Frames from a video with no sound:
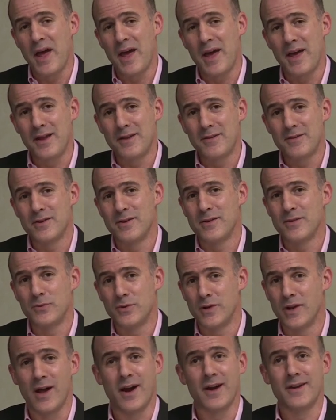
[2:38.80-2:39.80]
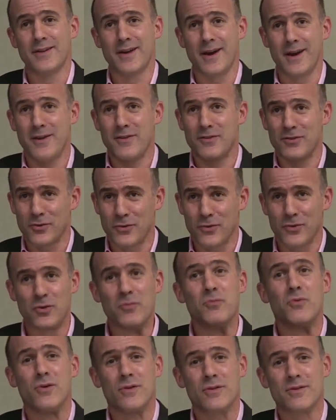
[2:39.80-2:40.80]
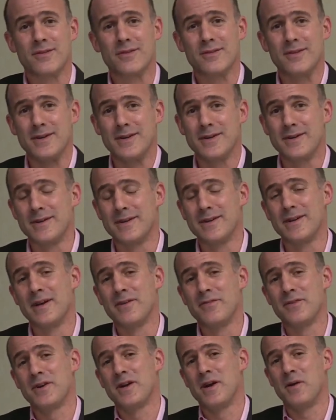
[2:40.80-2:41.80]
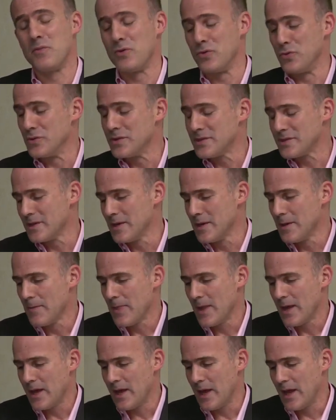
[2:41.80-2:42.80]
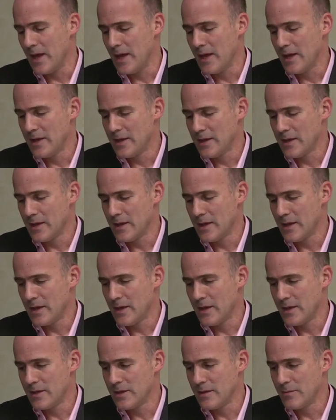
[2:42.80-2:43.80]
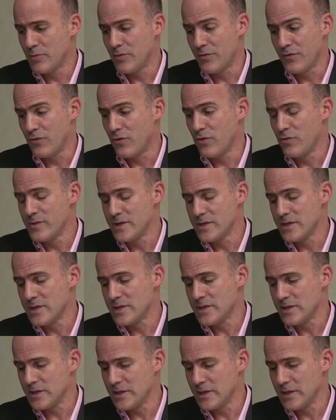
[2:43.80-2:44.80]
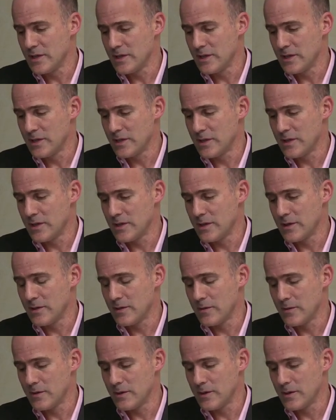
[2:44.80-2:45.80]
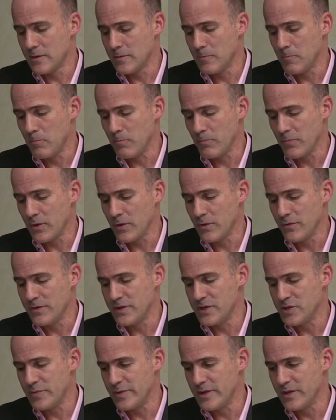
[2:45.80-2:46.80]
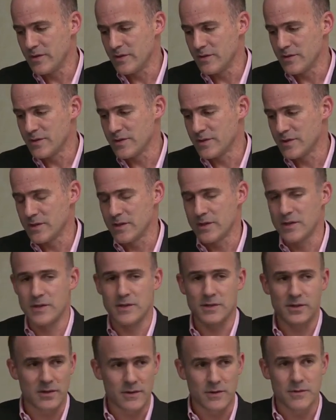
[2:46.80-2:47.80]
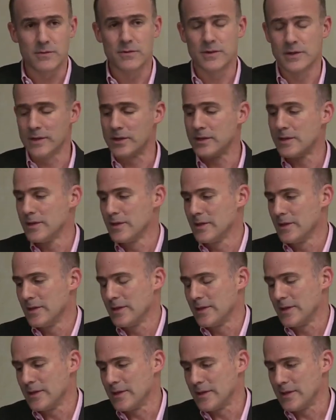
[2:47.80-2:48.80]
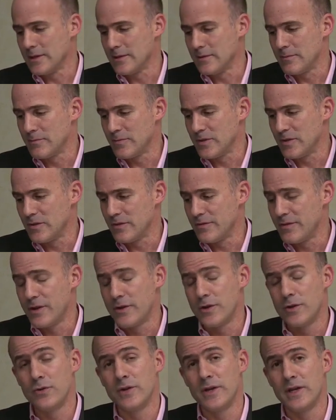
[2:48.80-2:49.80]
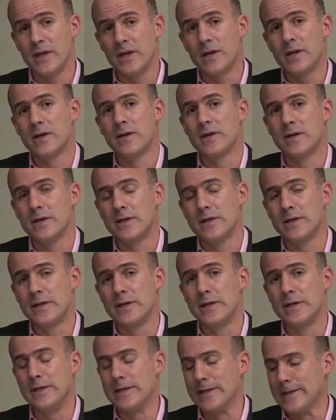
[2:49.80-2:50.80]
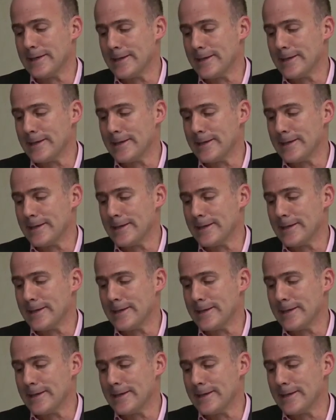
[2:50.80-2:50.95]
hand with Loctite, so no bolts ever come loose. And the performance of these speakers are very unique, and